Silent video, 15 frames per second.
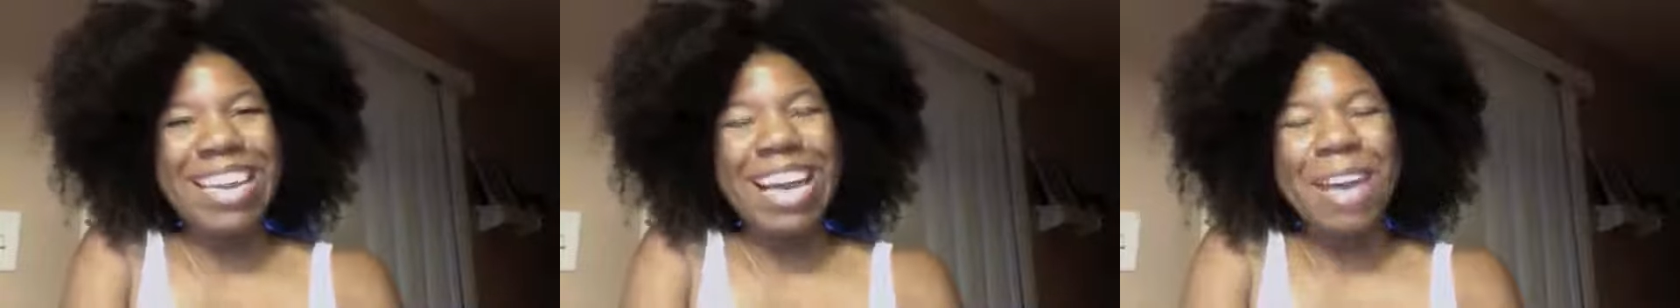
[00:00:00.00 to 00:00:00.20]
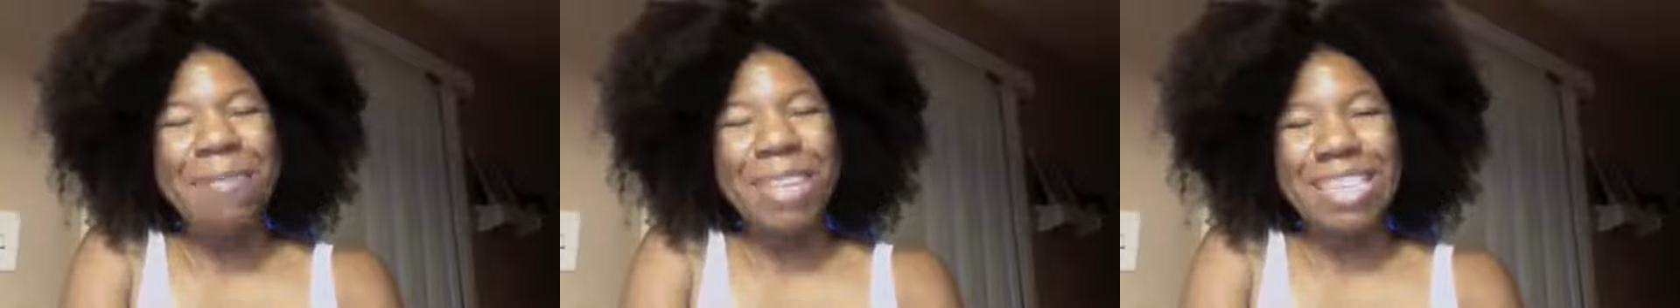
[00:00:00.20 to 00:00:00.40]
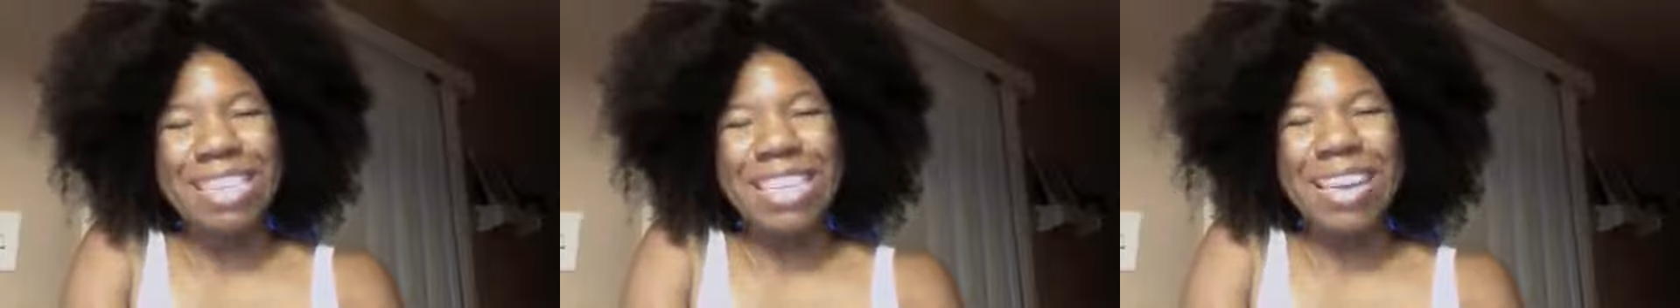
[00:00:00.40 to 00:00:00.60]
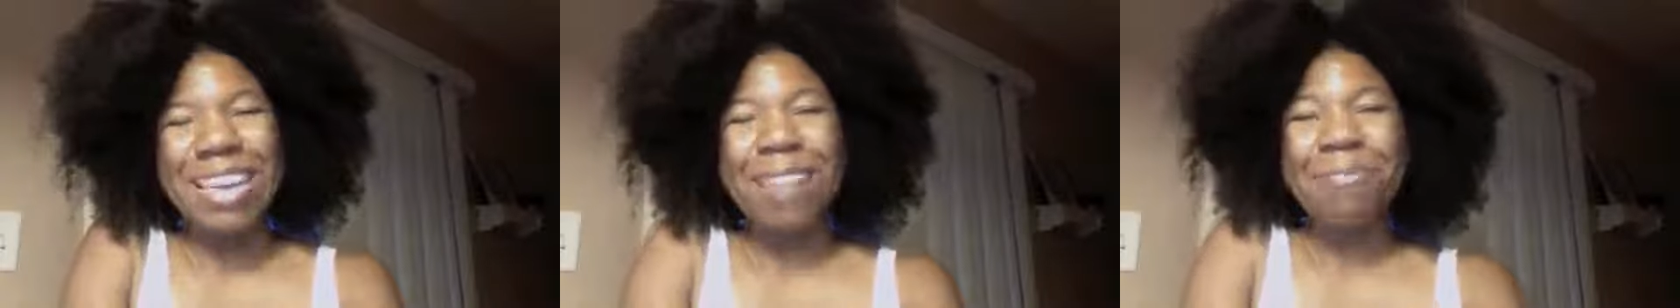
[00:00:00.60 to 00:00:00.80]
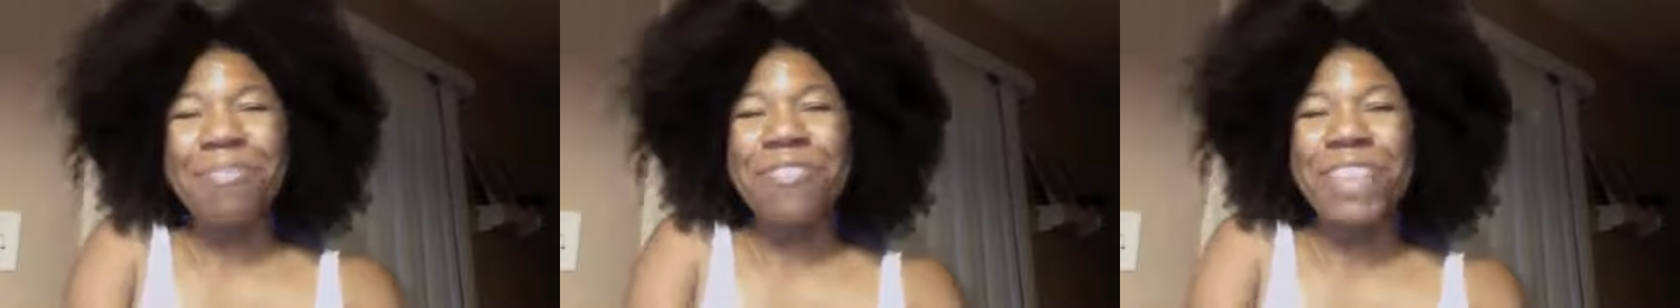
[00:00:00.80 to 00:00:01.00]
I must say
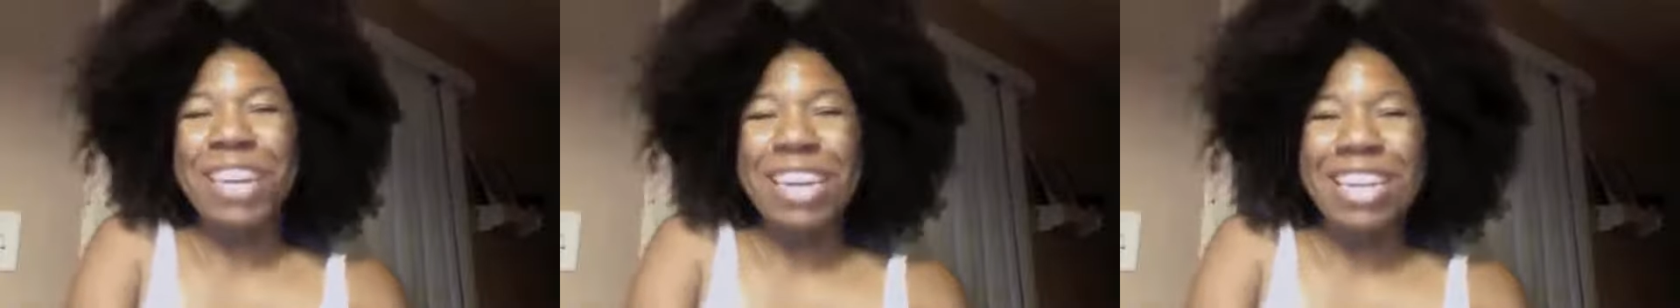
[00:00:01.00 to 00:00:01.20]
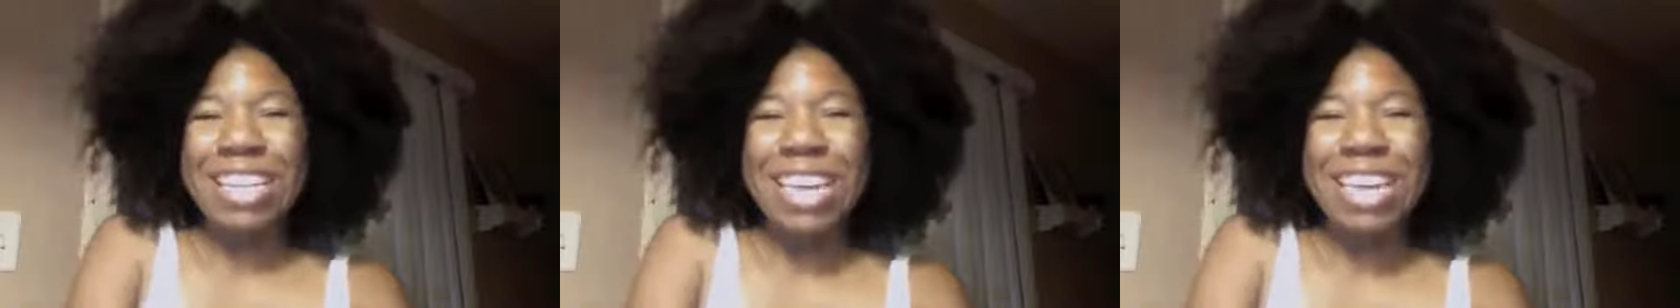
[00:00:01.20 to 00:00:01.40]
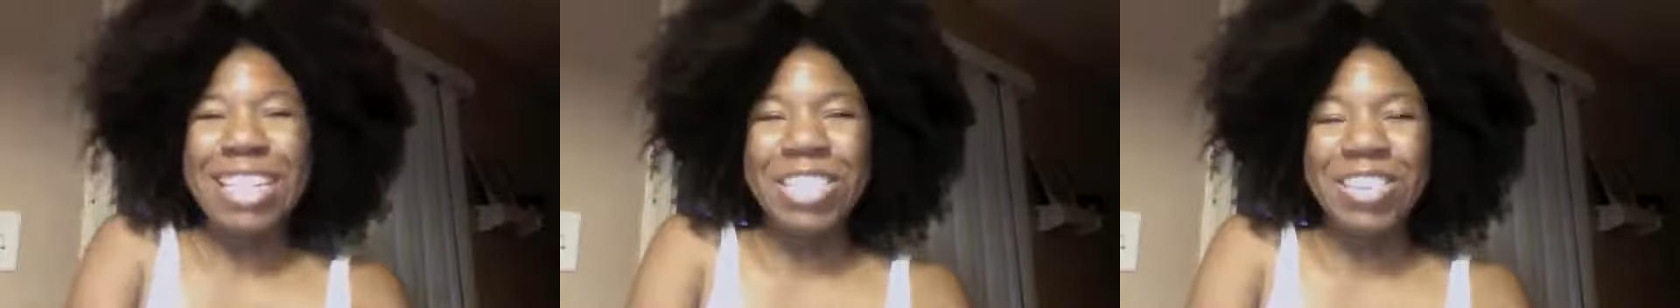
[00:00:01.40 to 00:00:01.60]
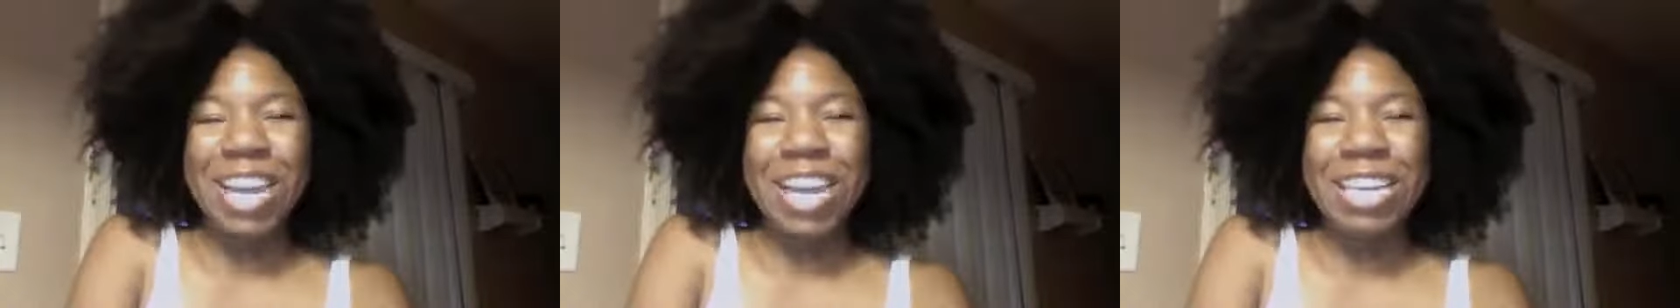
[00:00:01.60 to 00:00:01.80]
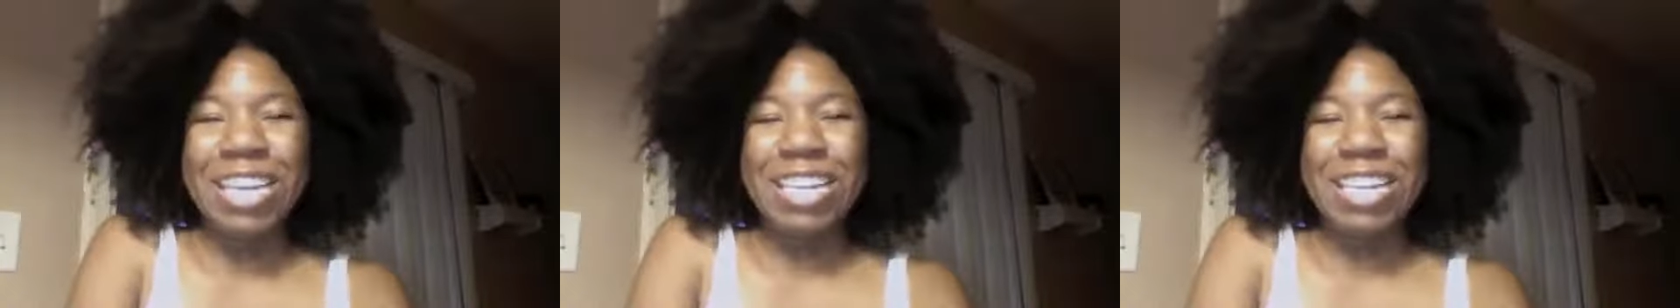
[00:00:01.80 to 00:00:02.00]
I'm very glad I
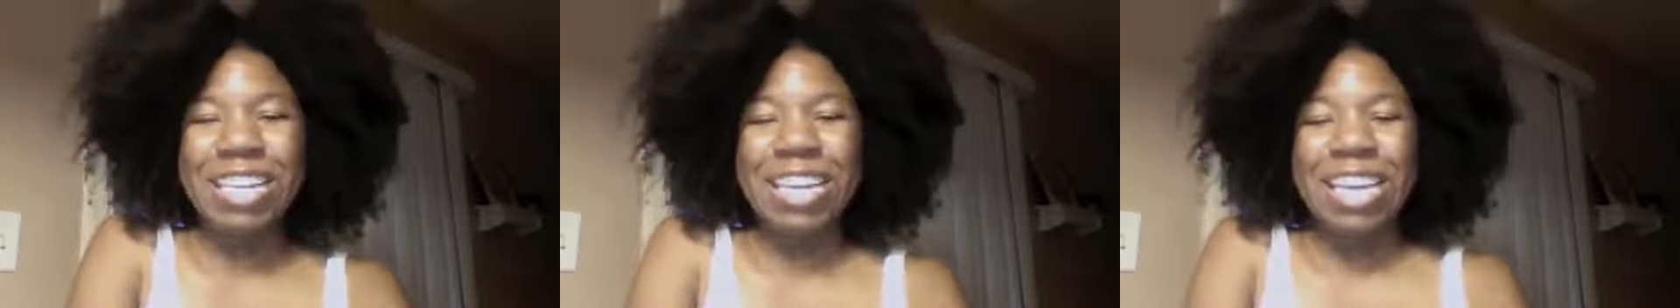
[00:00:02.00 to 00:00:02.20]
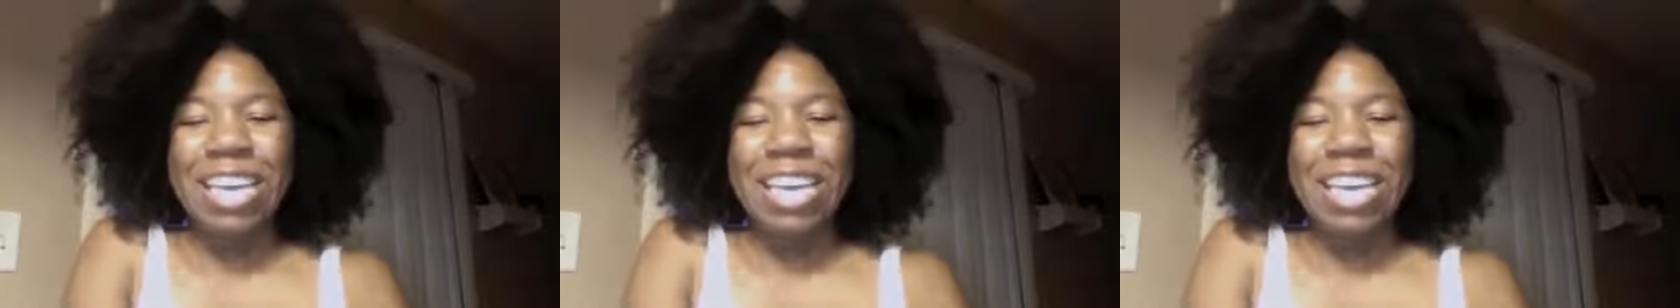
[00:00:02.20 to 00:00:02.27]
tried it.